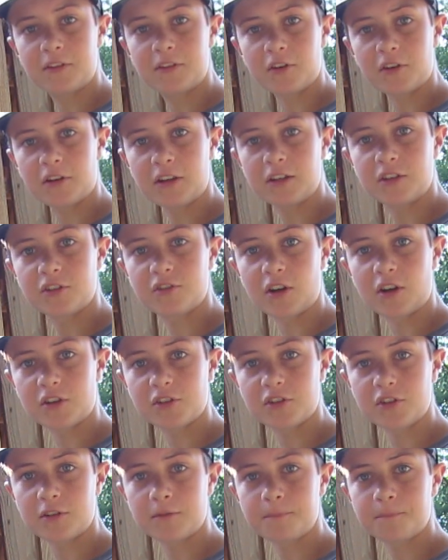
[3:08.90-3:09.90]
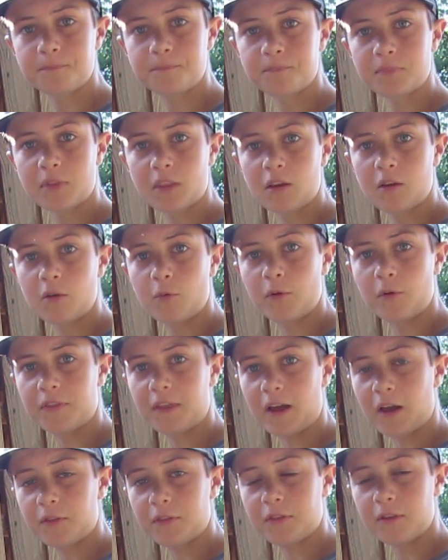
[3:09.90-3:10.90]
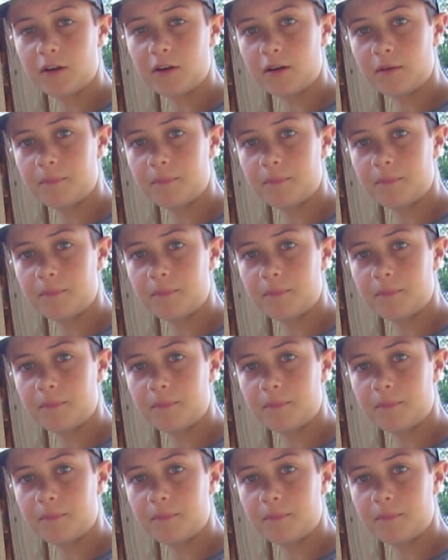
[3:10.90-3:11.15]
turkey structure without the